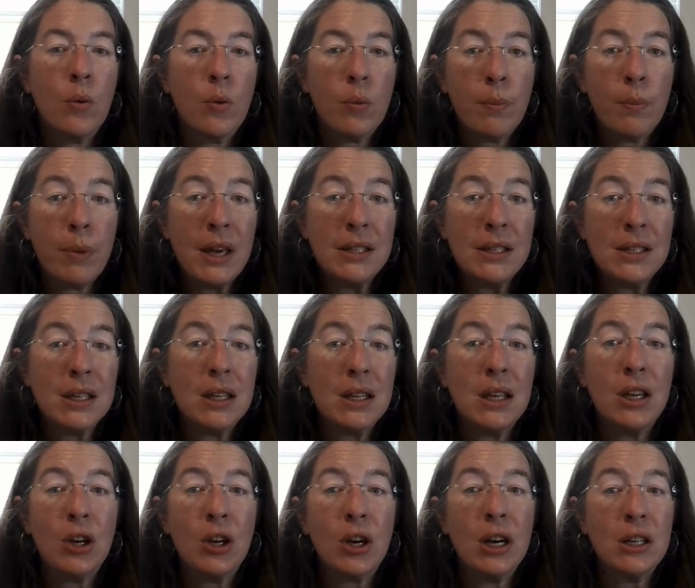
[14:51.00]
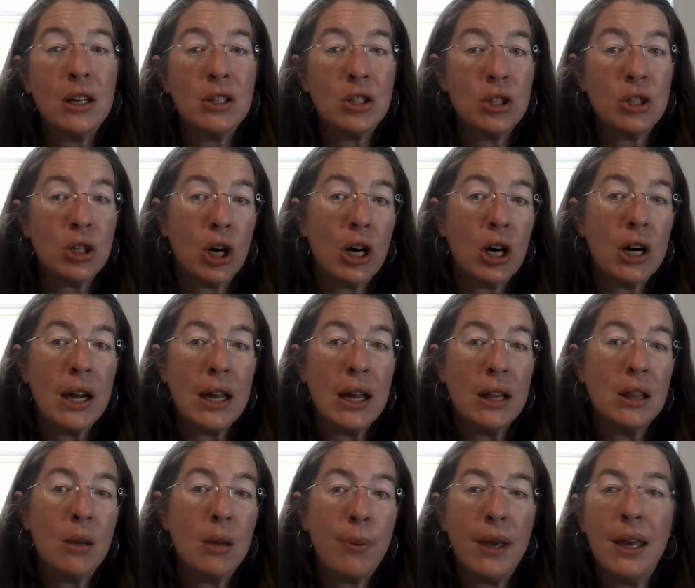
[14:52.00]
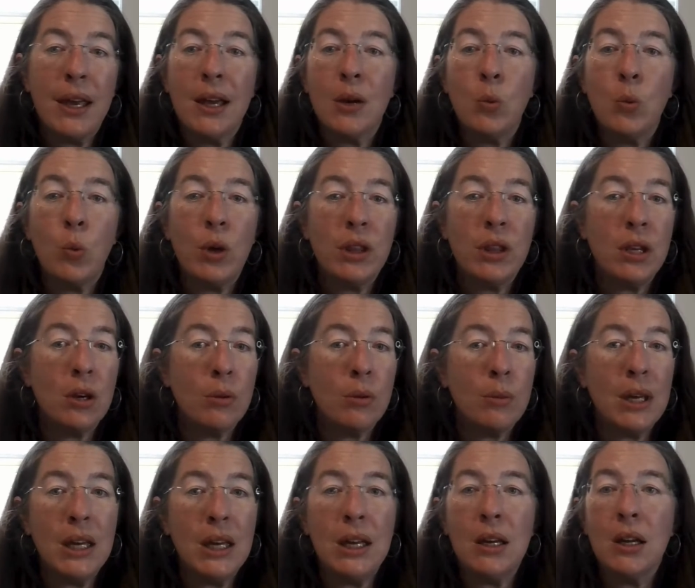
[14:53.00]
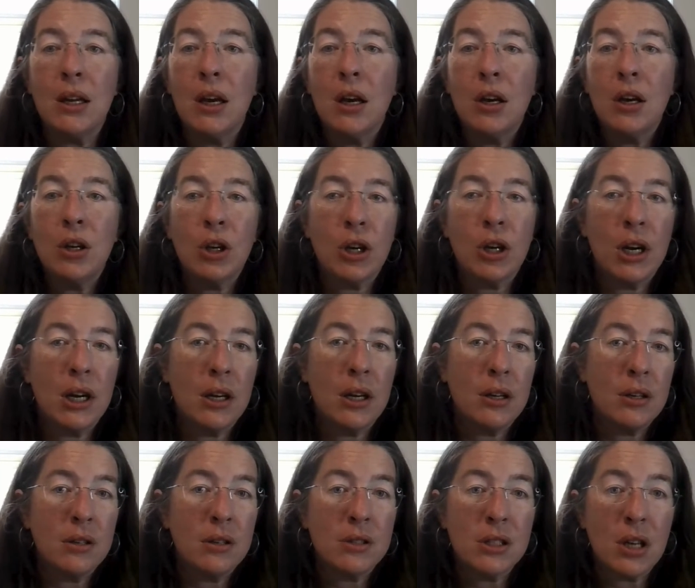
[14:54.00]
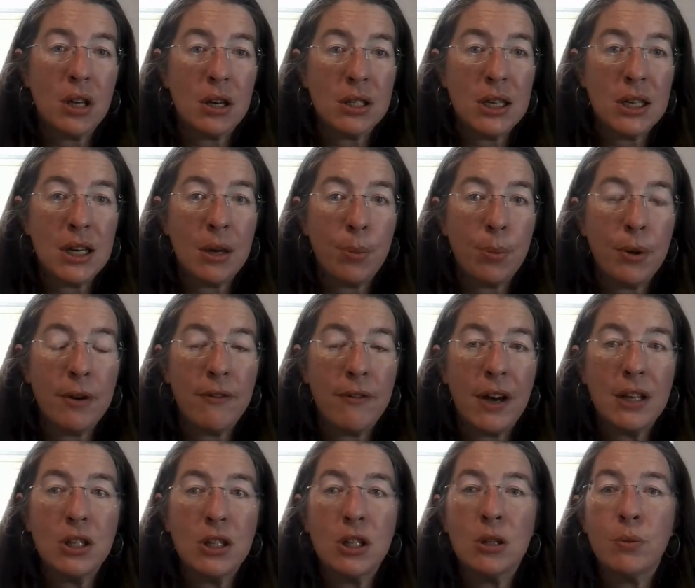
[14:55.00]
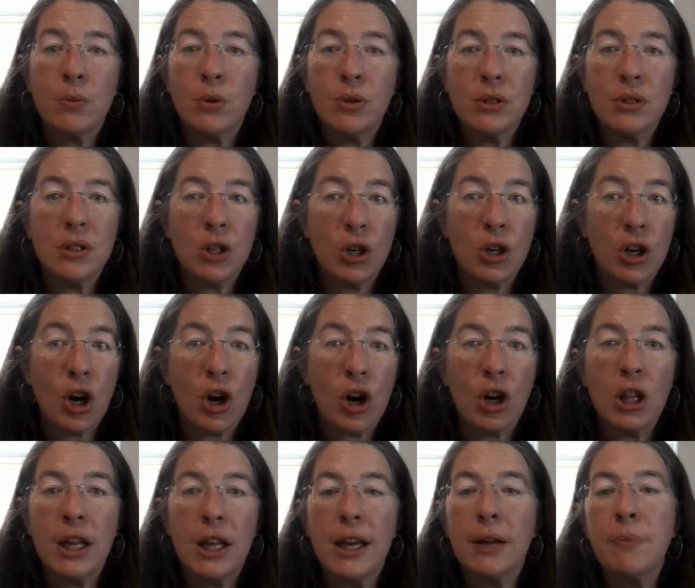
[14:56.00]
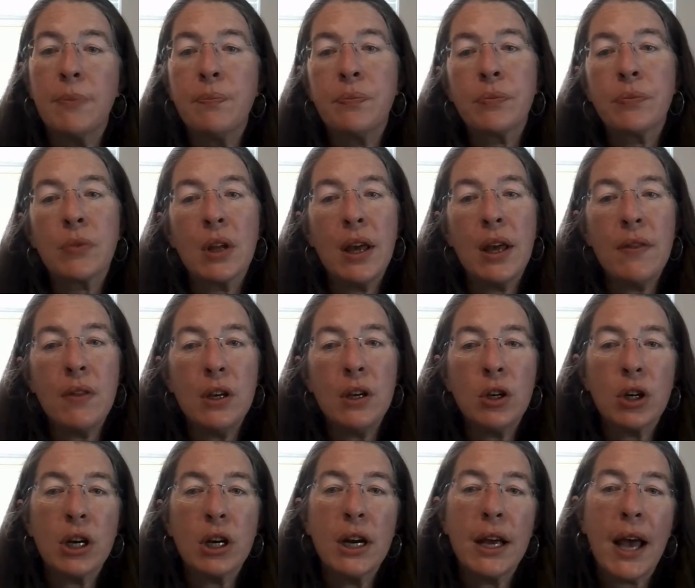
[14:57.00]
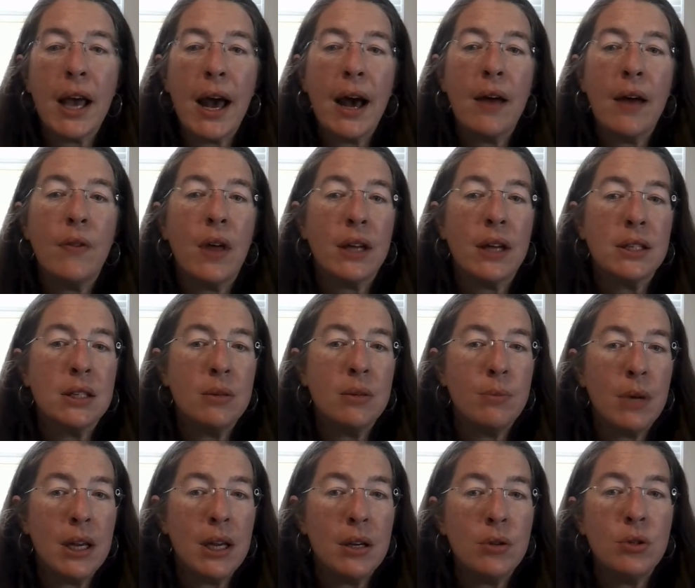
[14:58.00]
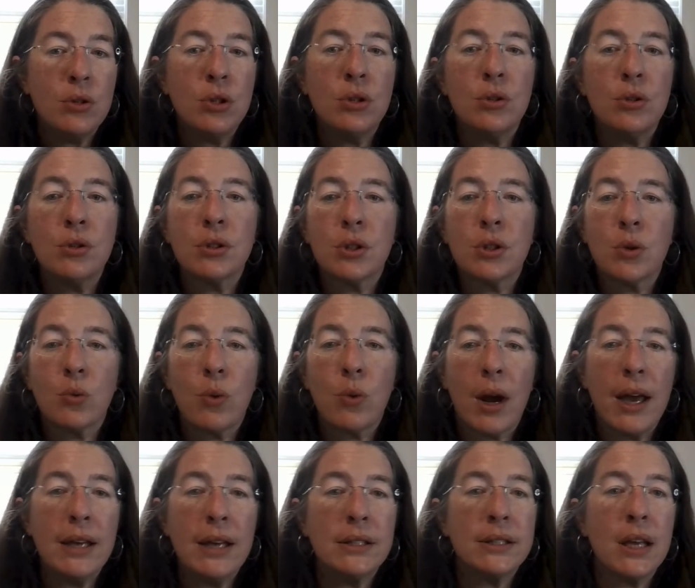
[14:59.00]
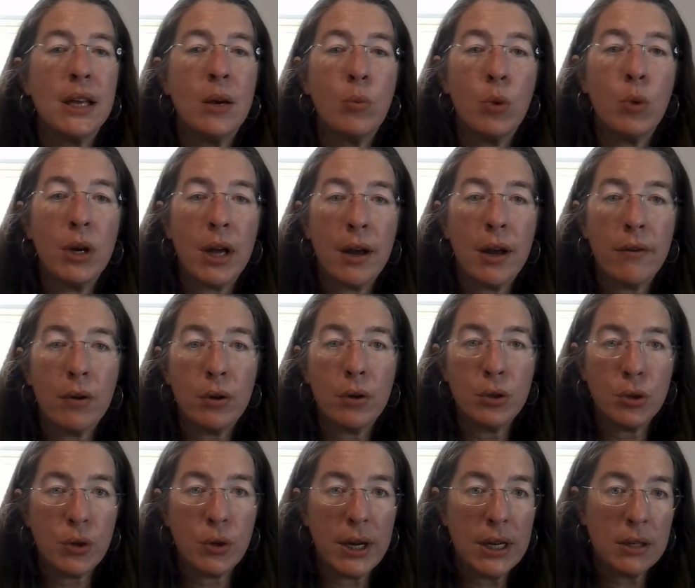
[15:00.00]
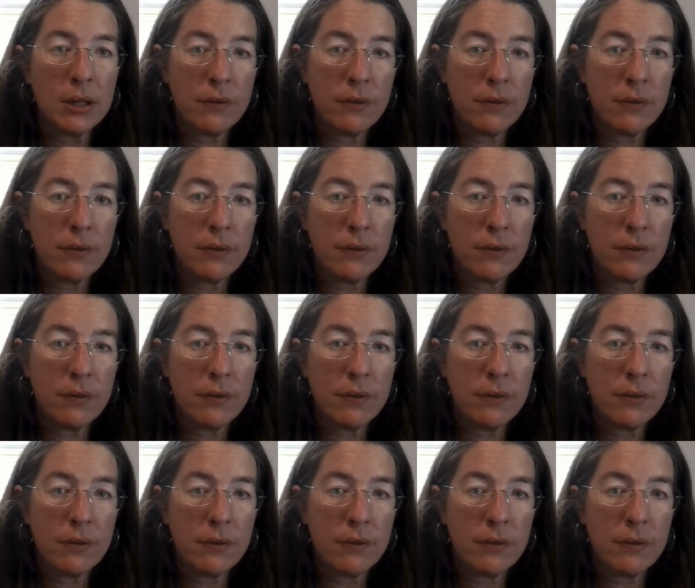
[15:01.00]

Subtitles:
Basically, you're going to start in the pan with your meat. You're going to saute up your vegetables, your garlic, and then you're going to add that tomato juice, the rice, and whatever drained